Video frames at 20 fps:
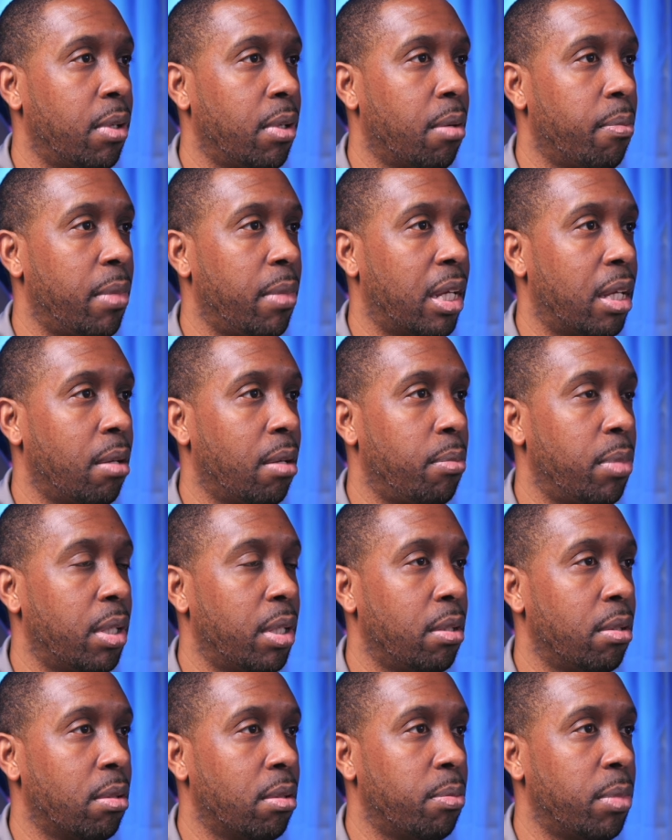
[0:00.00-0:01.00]
we can make it be
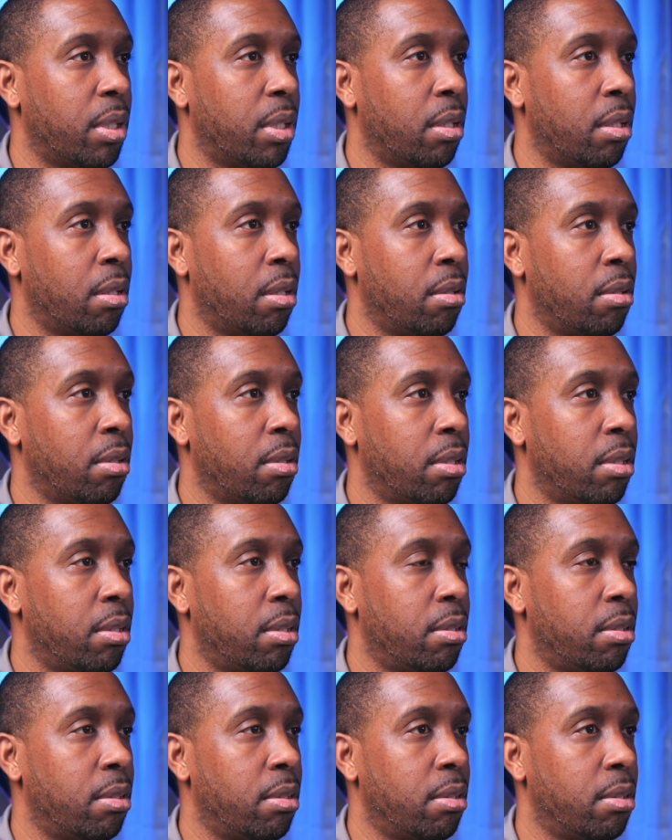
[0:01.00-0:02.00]
a little bit longer.